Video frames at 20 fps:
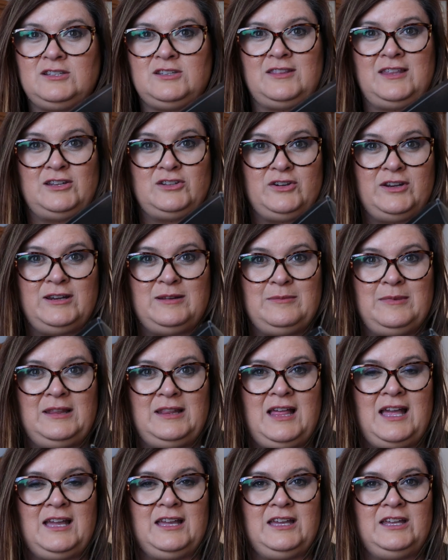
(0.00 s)
So they treated me
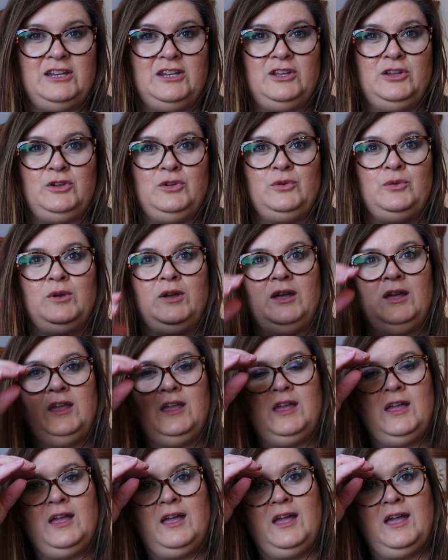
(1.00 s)
like a new
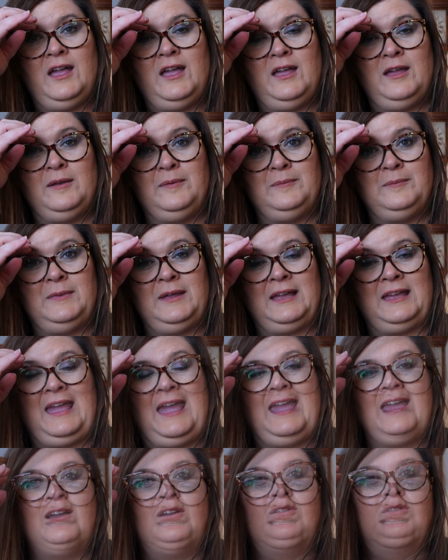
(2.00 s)

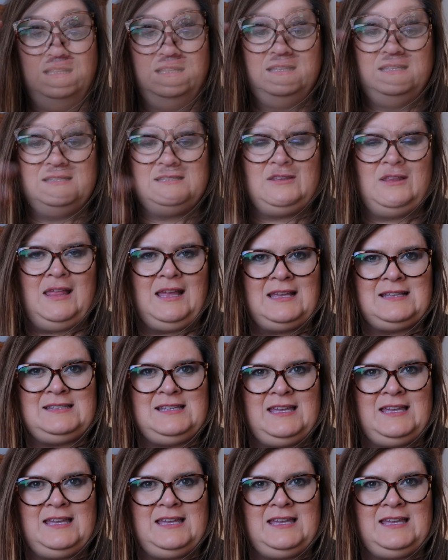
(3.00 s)
account. So like I